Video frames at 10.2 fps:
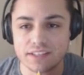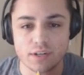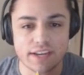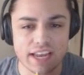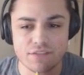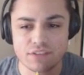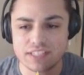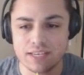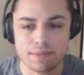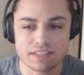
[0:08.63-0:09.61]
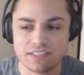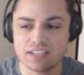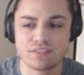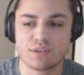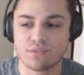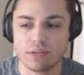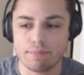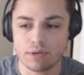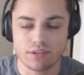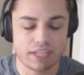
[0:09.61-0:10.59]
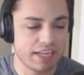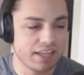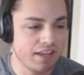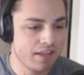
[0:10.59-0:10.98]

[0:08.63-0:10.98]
They're kind of a team that says they're rebuilding,